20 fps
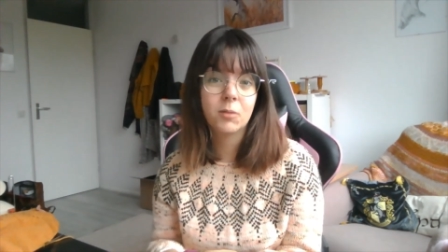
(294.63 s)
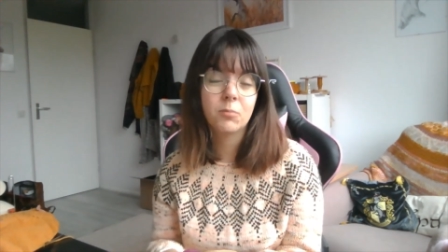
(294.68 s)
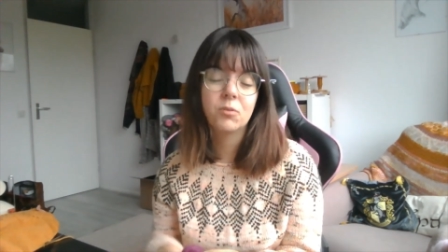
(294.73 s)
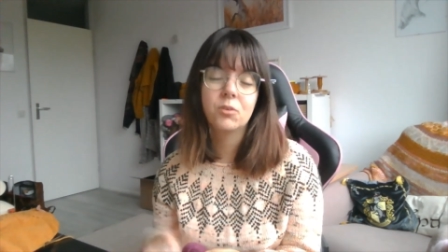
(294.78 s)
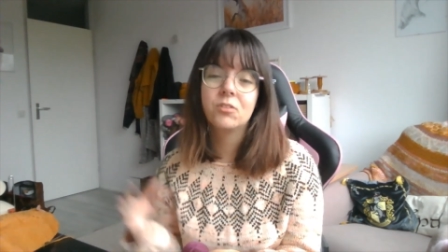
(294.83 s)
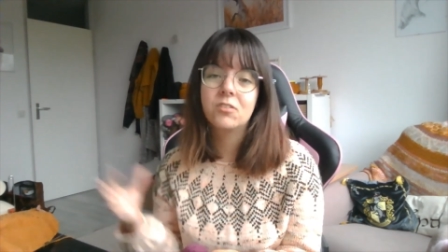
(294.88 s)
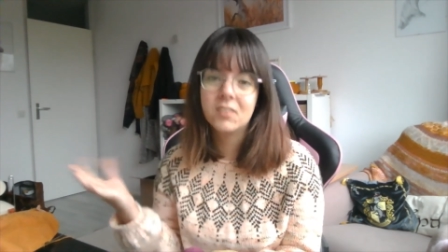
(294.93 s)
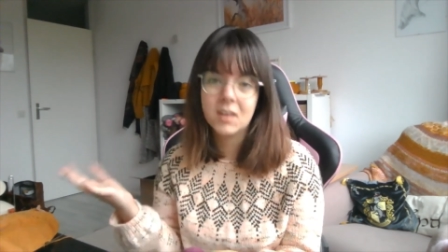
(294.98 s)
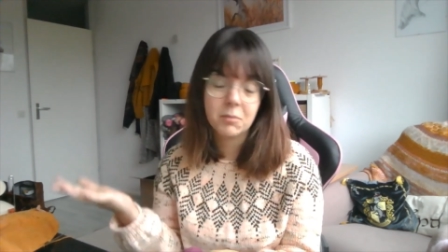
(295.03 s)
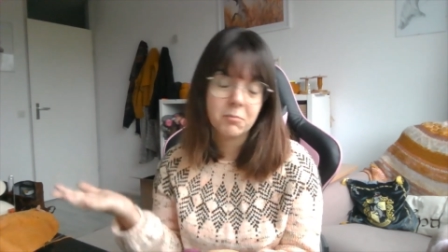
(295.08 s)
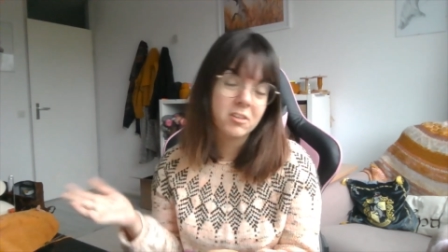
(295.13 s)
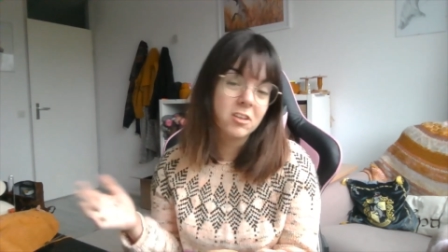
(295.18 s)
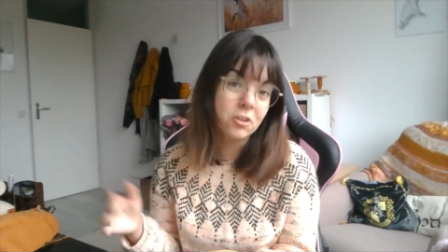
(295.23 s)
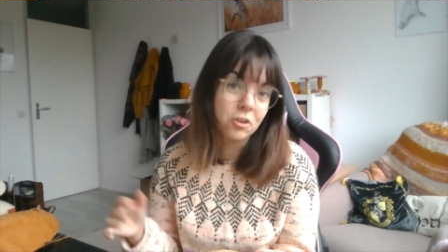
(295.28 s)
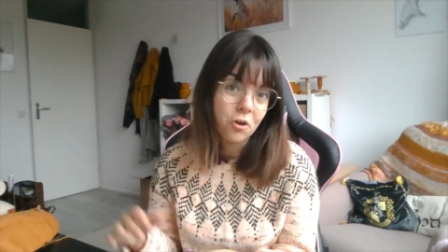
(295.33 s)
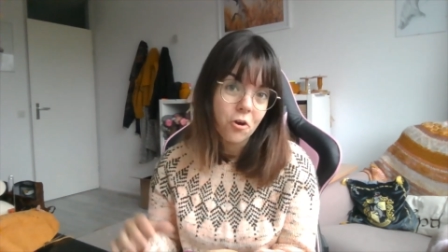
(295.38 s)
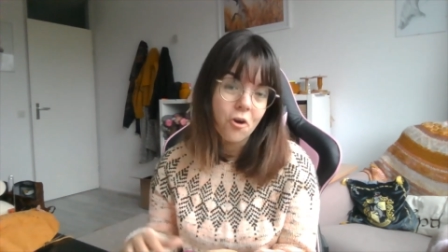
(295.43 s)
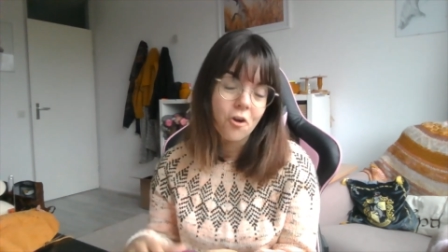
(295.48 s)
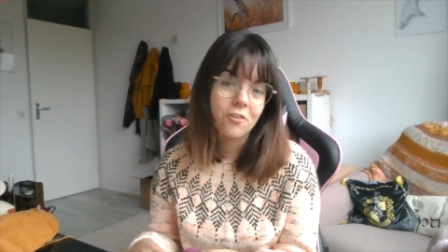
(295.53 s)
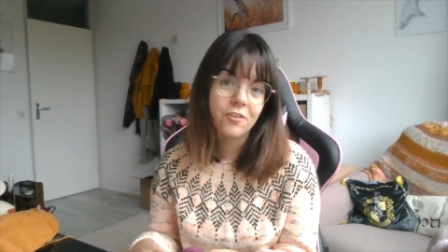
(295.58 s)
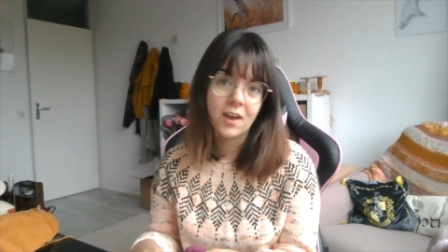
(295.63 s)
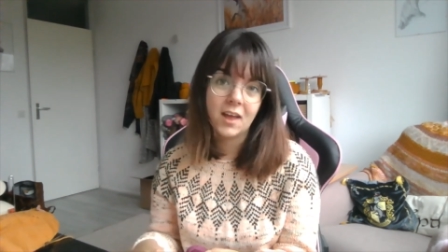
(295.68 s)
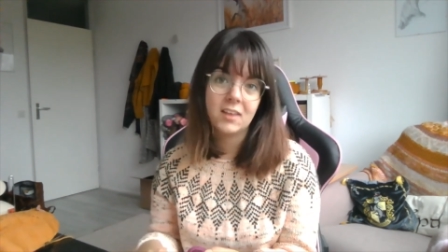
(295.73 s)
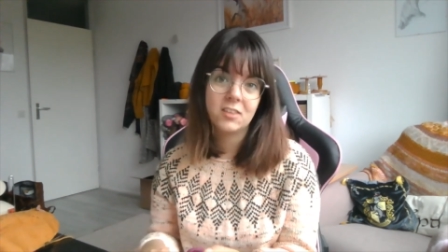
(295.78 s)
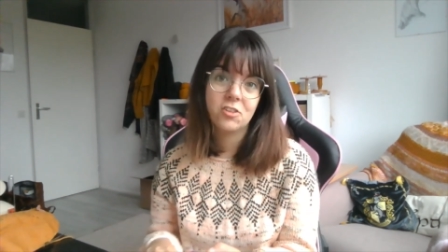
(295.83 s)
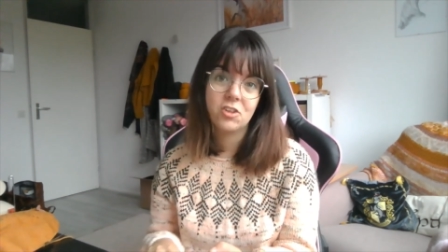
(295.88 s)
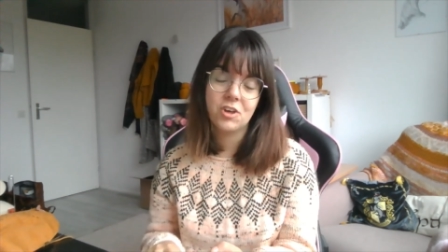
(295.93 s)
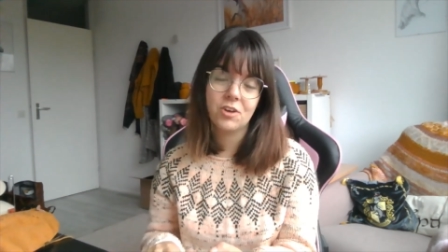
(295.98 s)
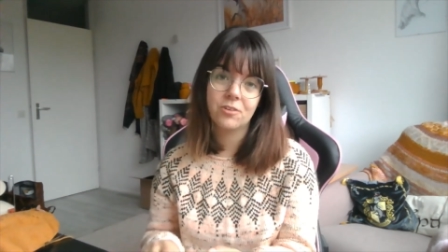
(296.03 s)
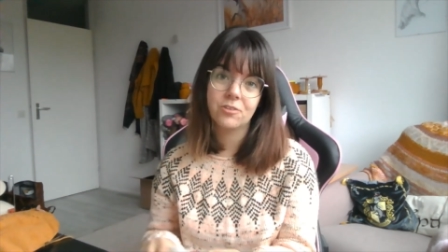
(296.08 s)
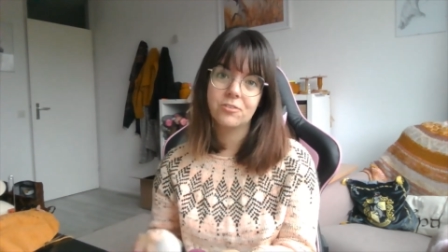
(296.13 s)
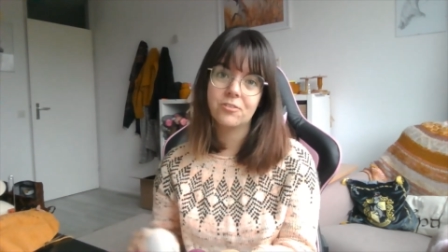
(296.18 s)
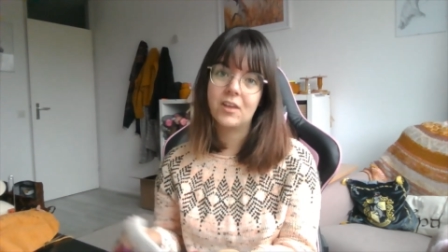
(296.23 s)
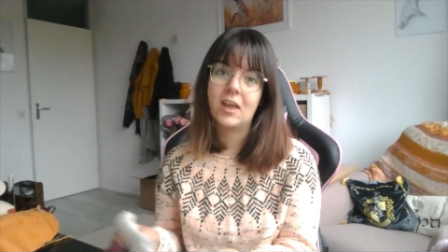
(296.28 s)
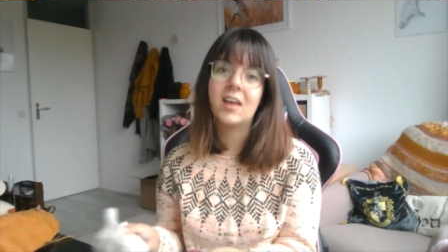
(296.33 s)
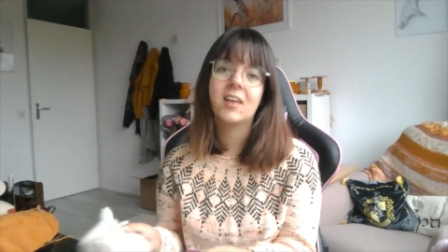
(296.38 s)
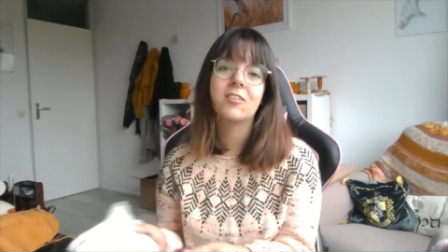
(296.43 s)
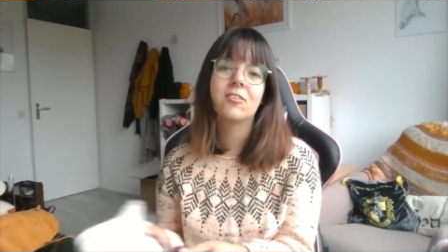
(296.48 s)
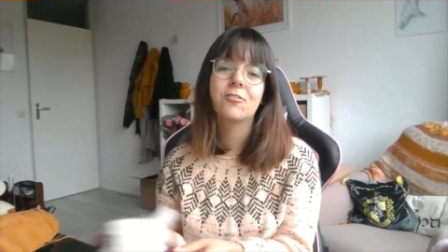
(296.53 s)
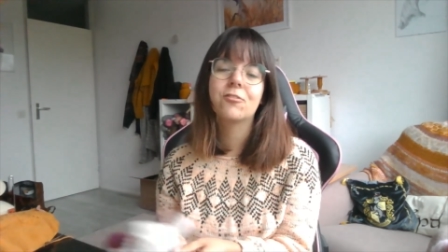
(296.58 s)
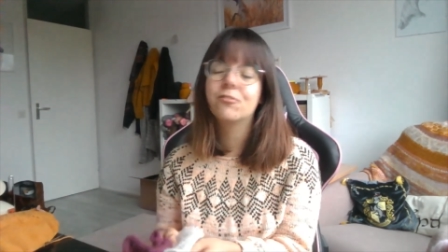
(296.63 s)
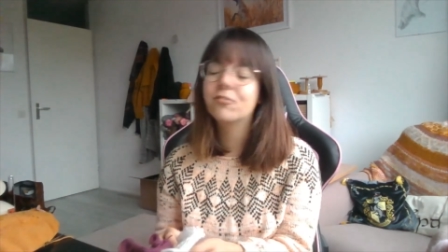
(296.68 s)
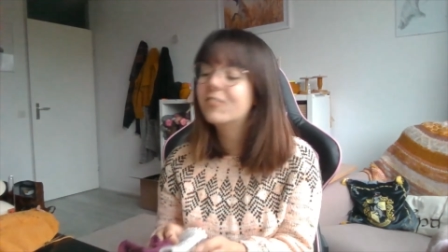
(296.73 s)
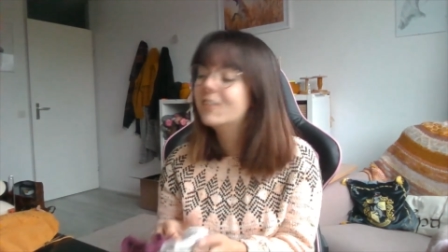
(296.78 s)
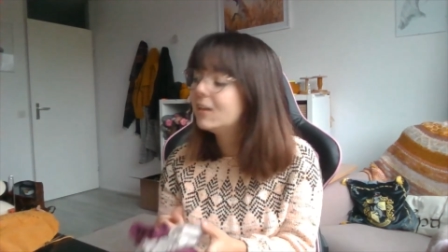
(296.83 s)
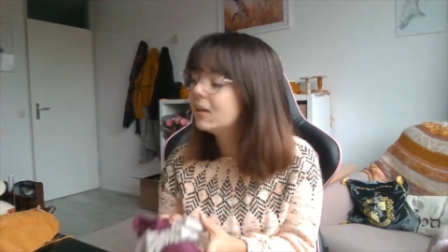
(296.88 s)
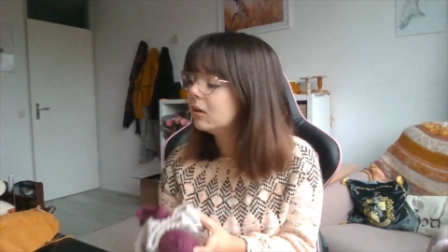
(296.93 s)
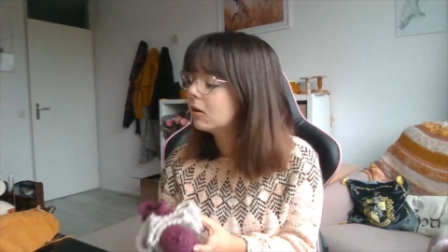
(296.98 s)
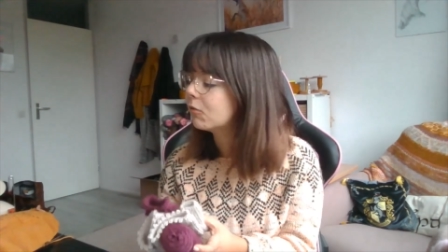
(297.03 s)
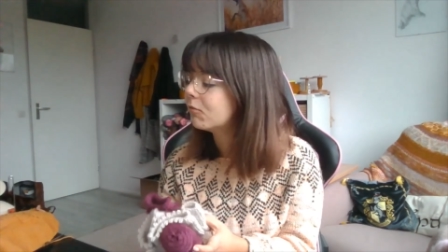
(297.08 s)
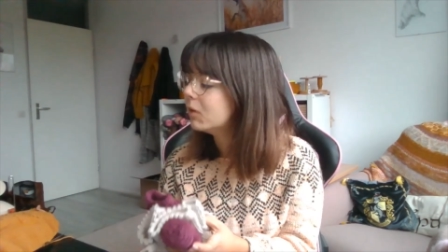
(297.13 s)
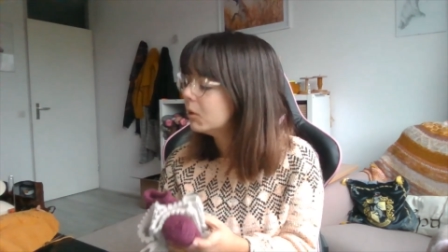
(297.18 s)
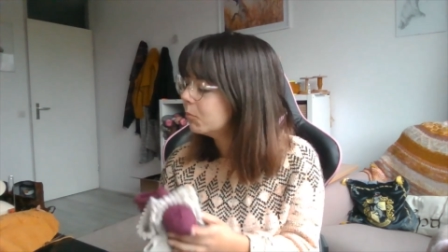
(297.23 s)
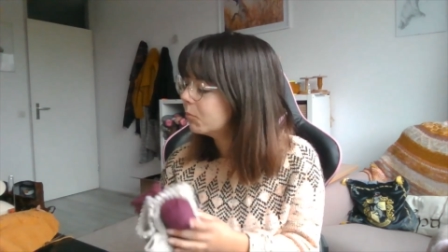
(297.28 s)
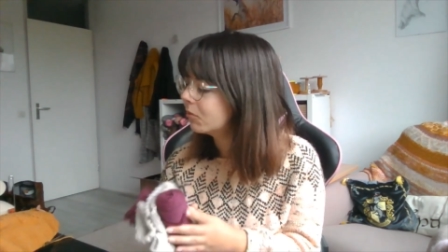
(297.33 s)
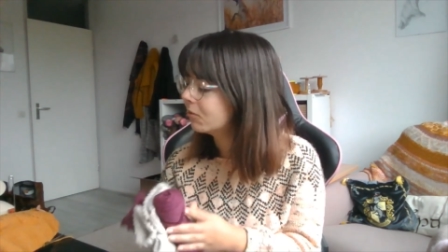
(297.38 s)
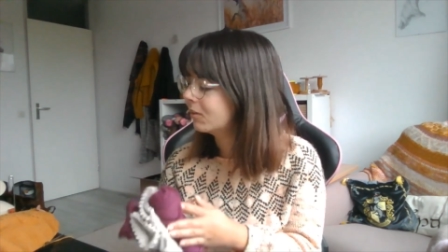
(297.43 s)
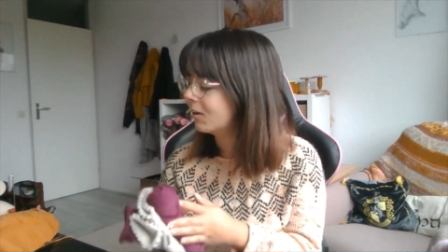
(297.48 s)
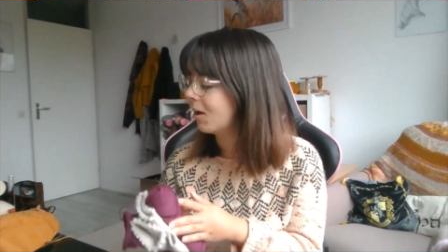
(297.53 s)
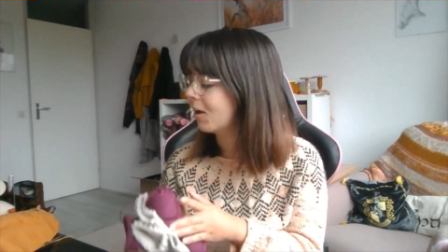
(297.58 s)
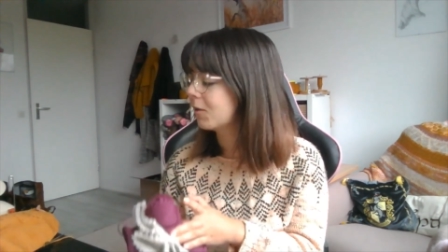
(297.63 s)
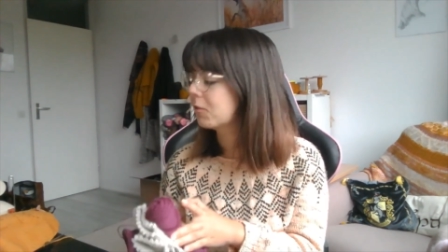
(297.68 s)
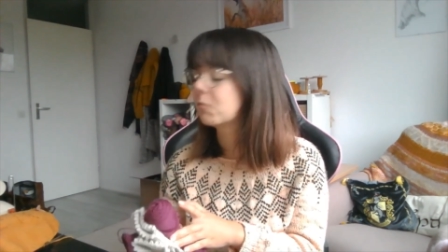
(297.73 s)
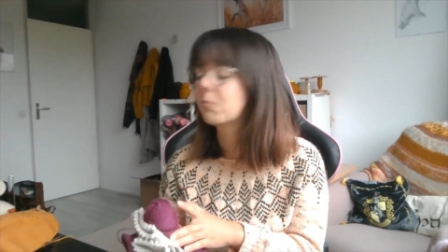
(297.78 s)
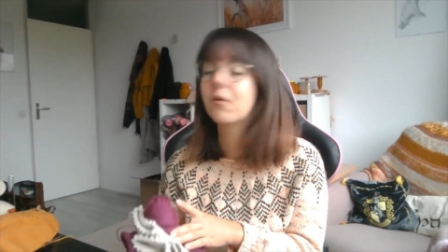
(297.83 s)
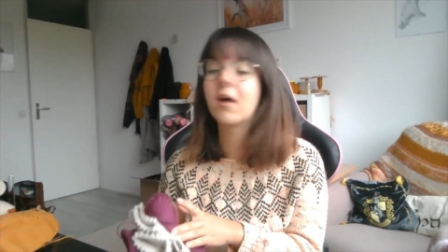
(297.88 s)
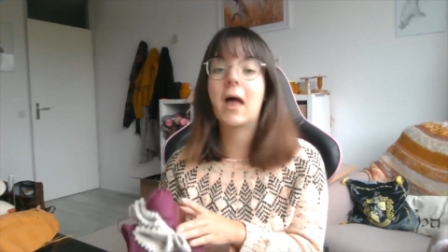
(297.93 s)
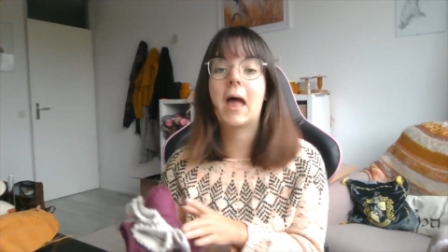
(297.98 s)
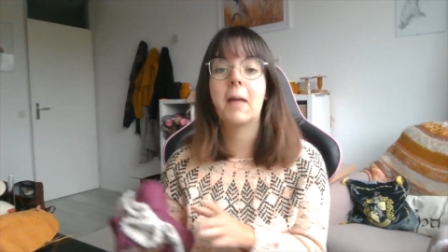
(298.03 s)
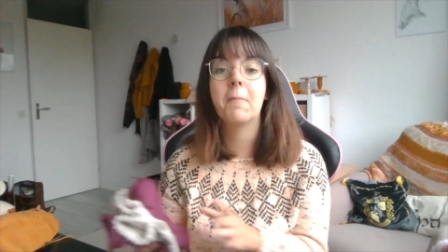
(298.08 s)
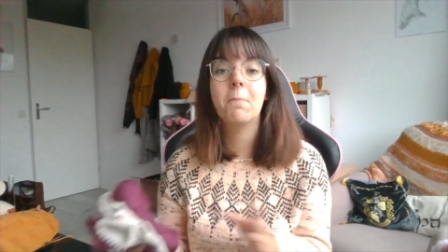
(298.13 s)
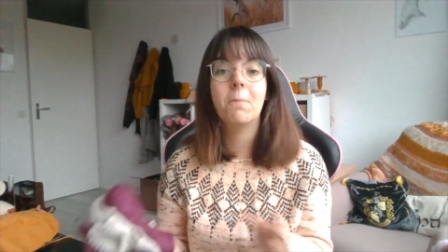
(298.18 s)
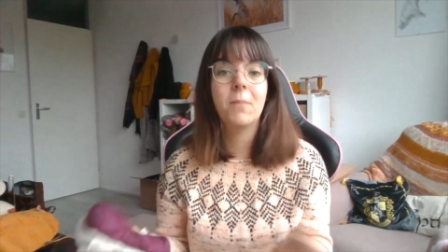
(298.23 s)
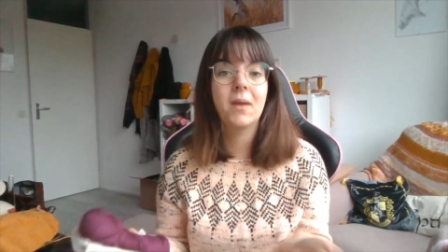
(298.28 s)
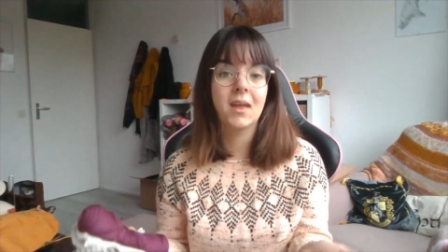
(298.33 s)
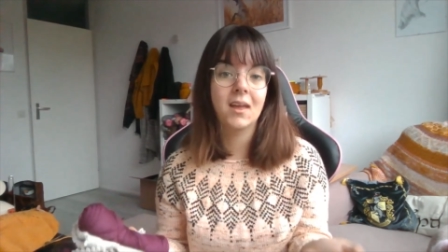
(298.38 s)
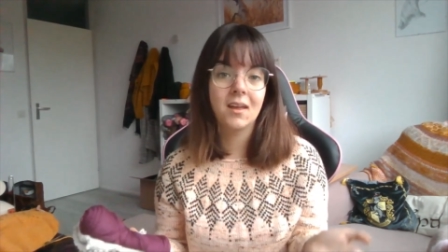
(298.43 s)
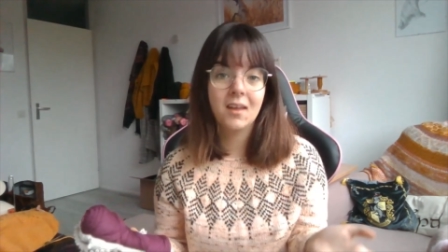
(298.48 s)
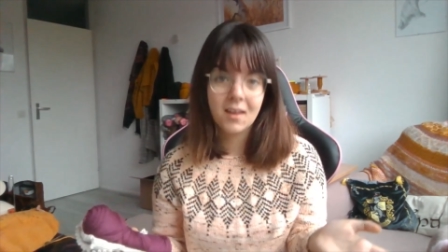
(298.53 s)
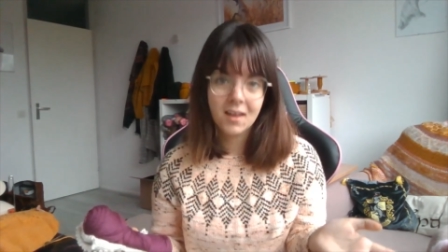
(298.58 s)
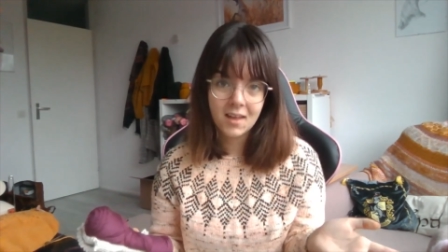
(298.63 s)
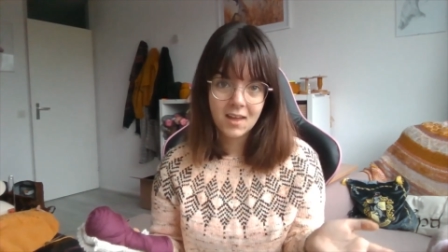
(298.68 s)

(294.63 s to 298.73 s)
whose name is Laura, and she also has a really lovely podcast, but I bet